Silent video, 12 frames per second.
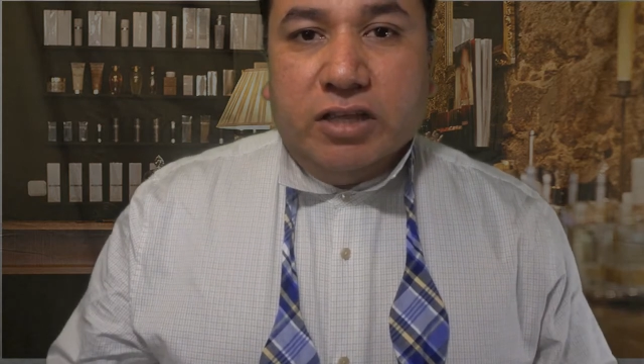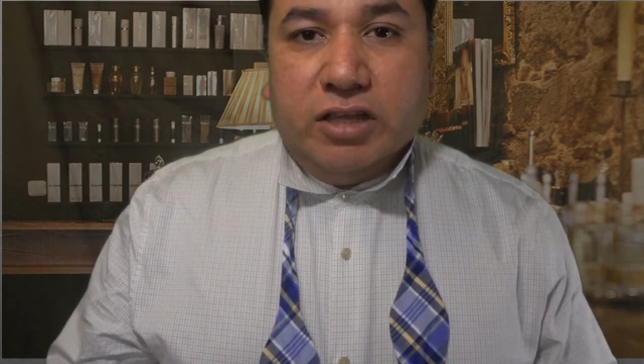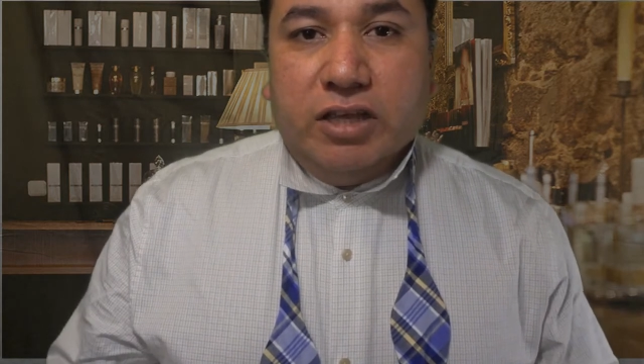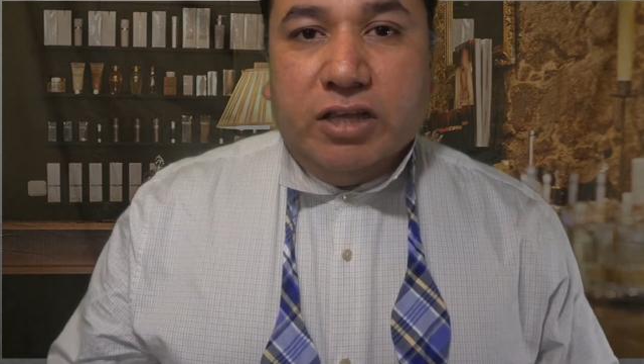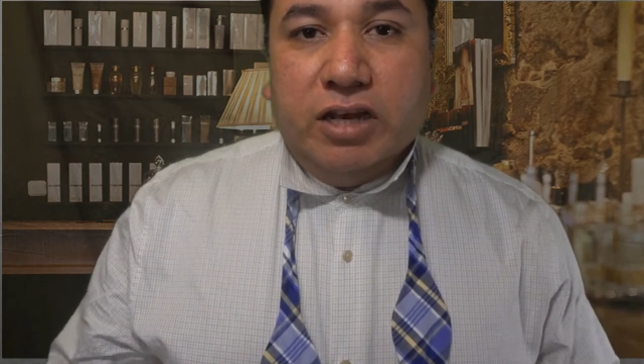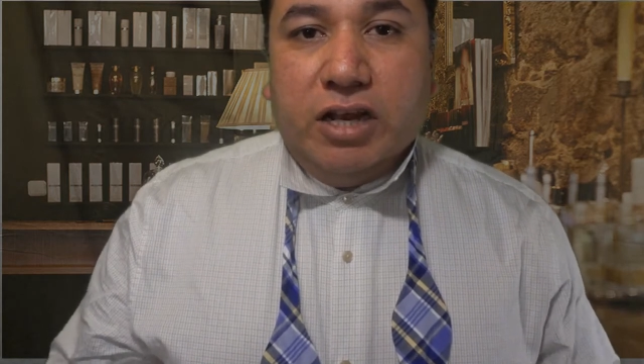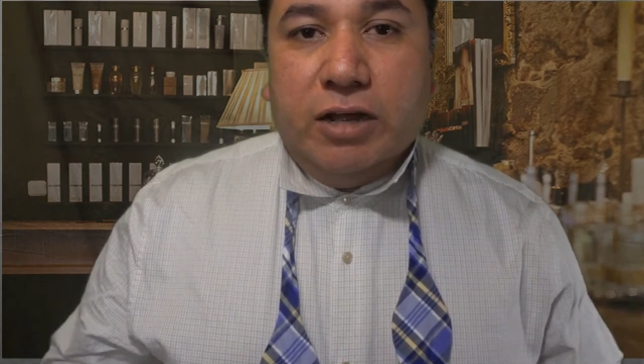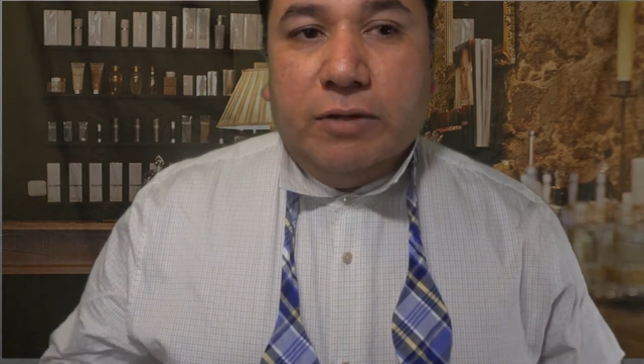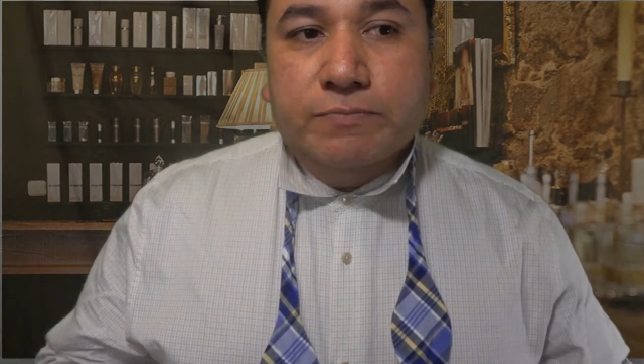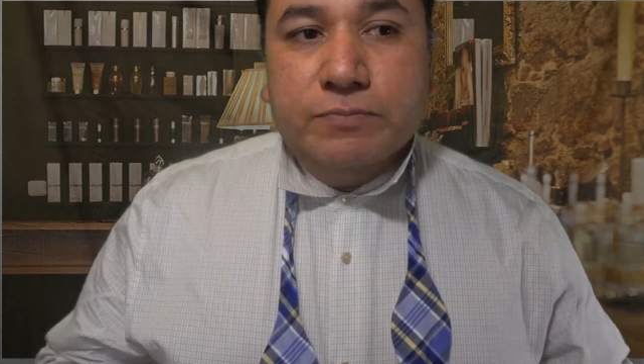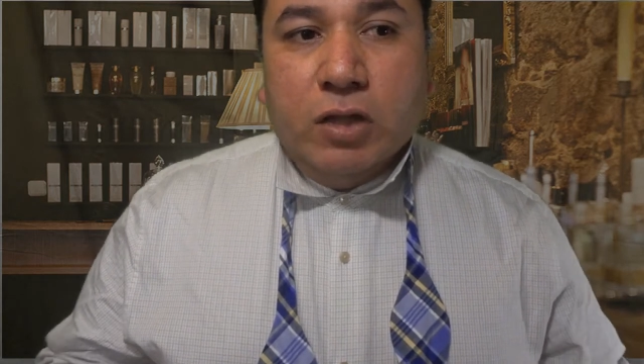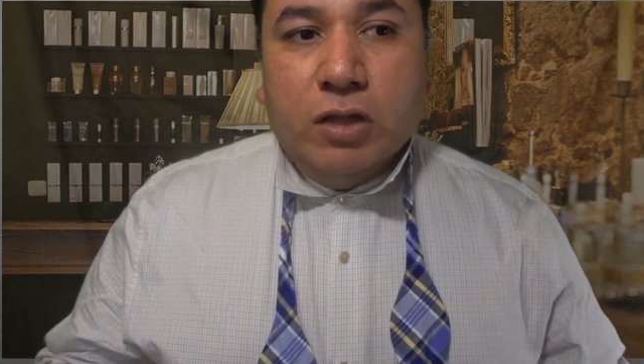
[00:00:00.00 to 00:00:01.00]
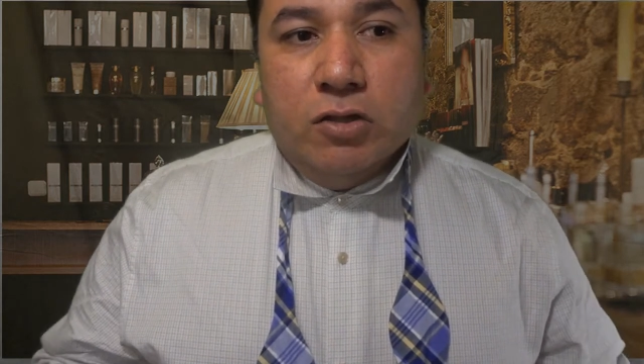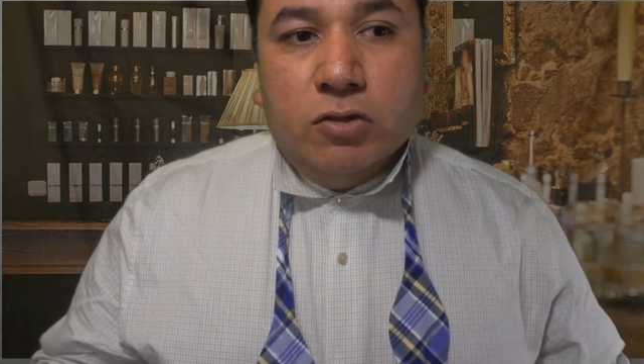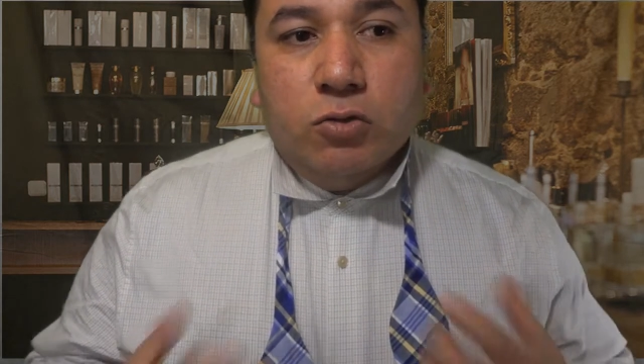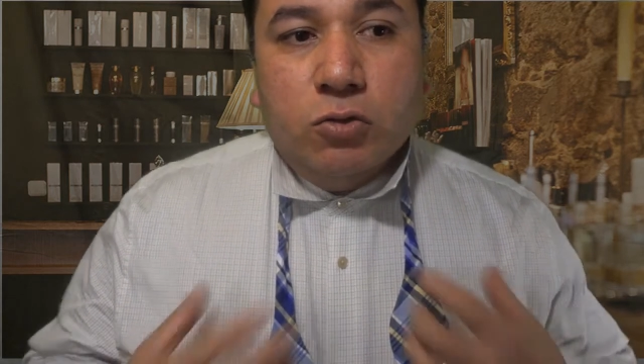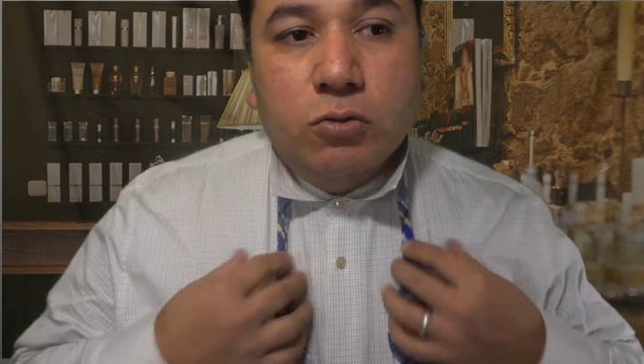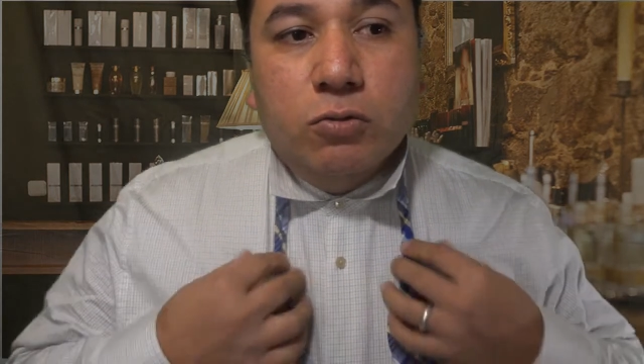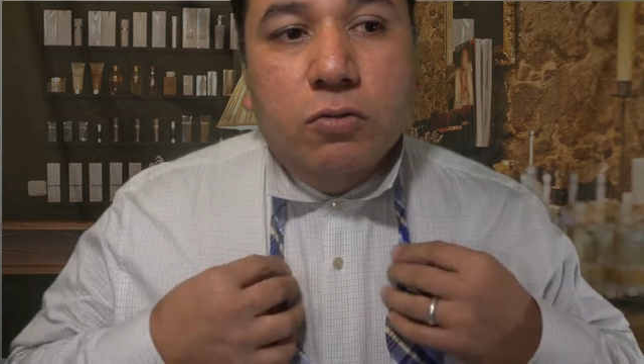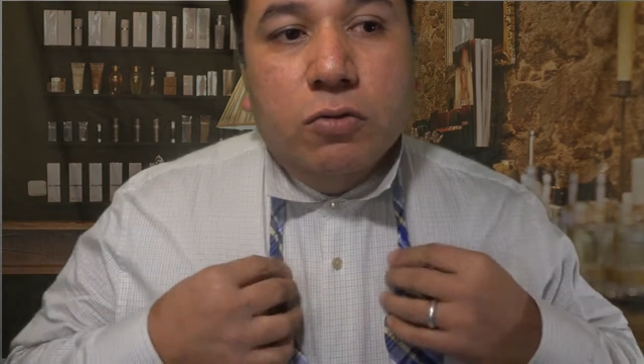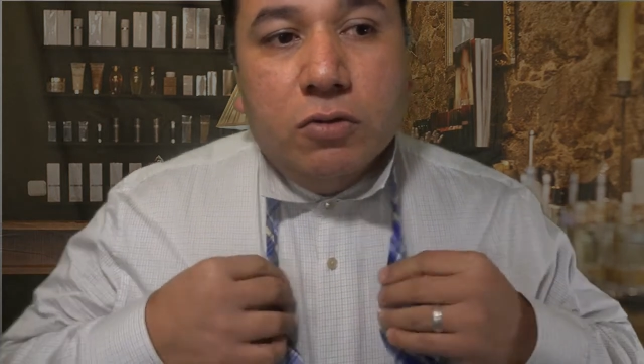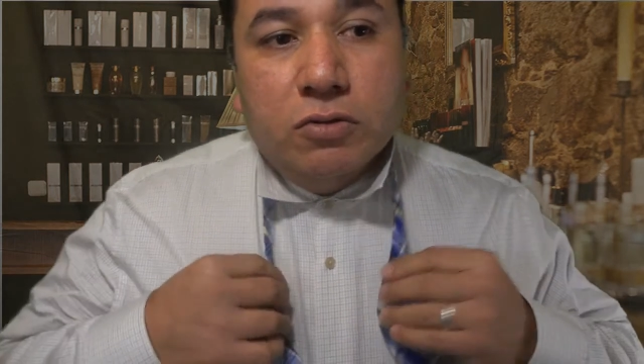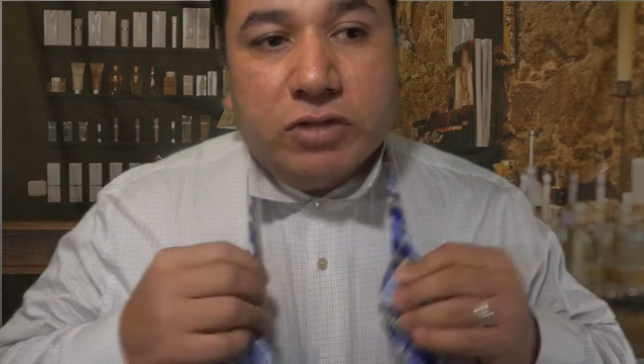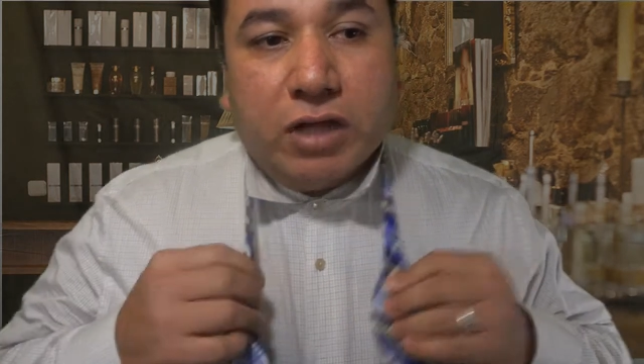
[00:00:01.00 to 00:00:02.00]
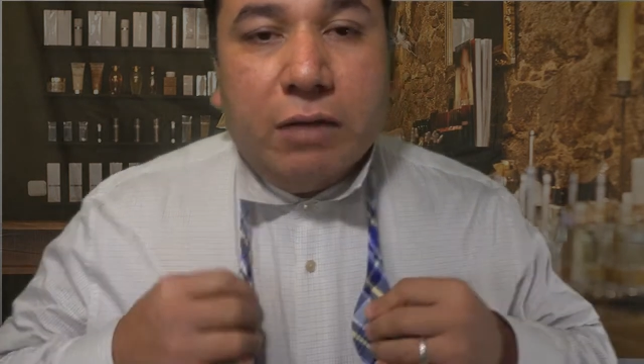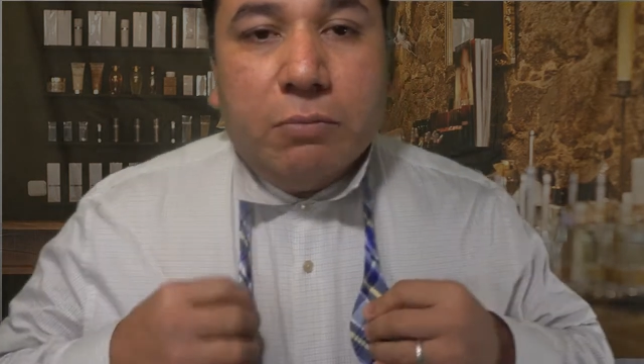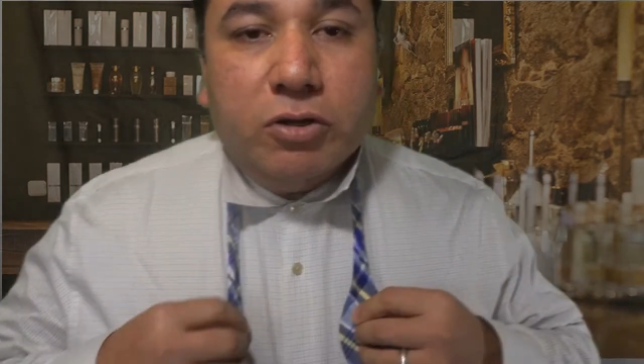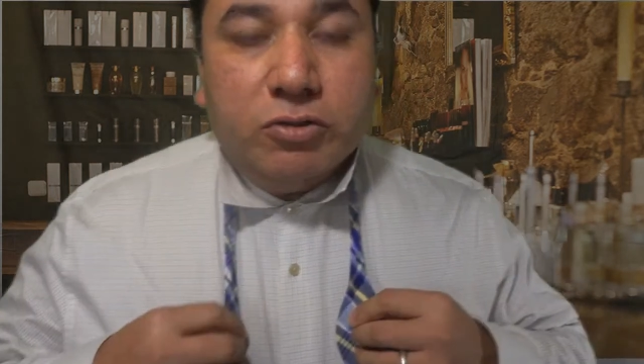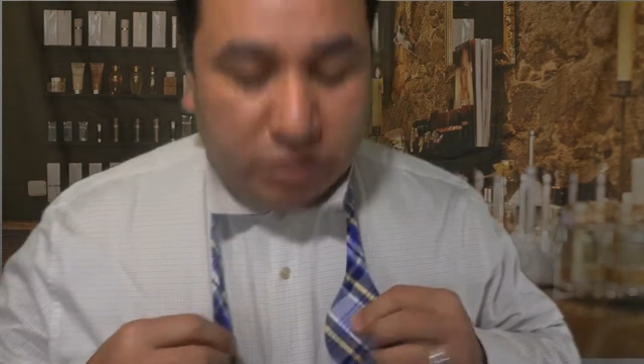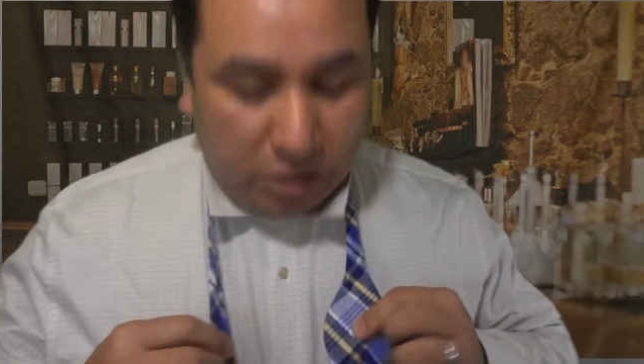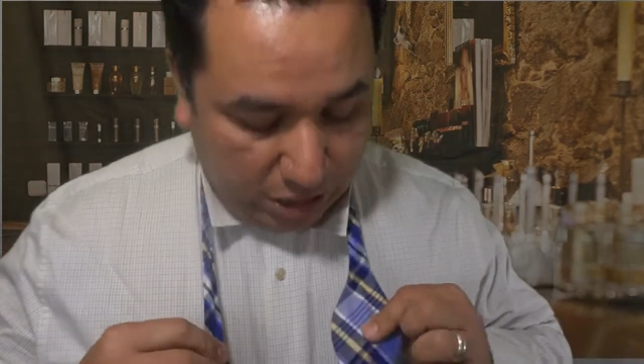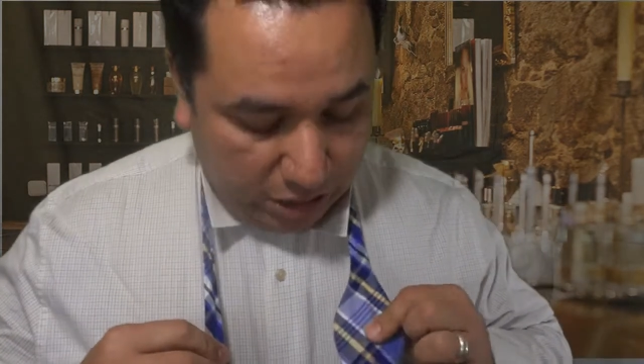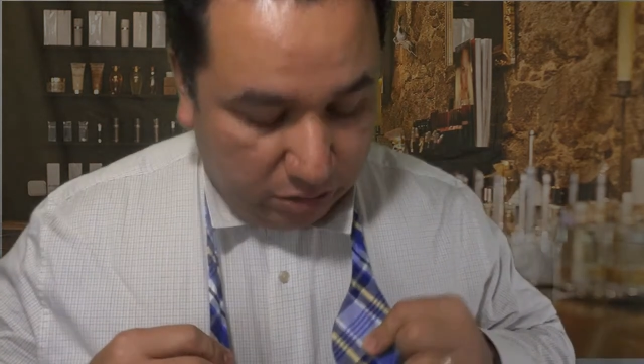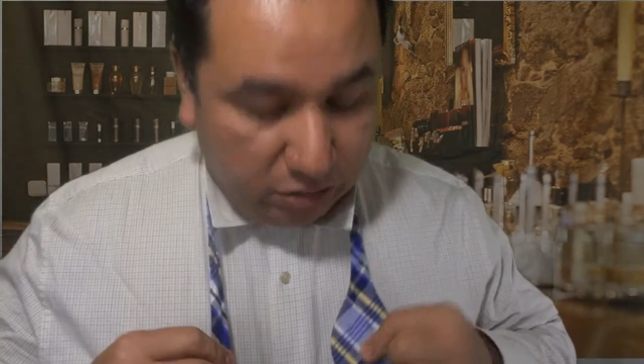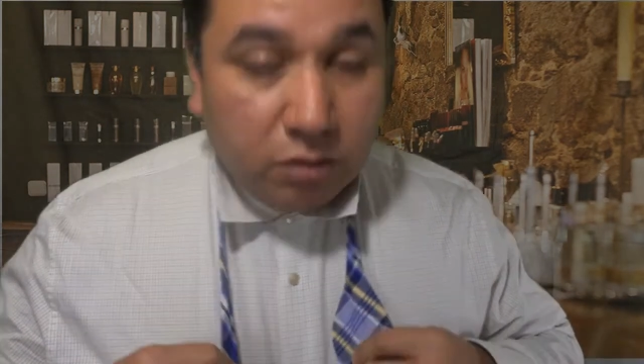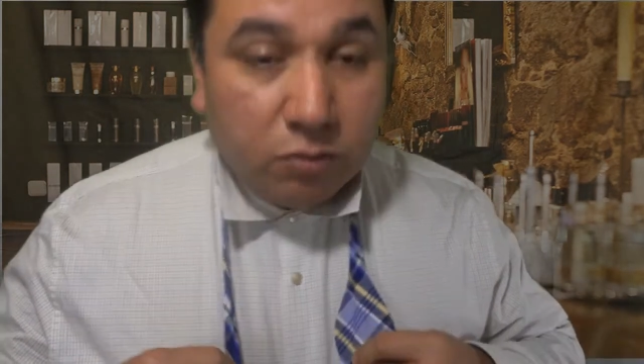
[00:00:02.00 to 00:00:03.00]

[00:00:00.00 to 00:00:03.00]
And um, to tie a bow tie,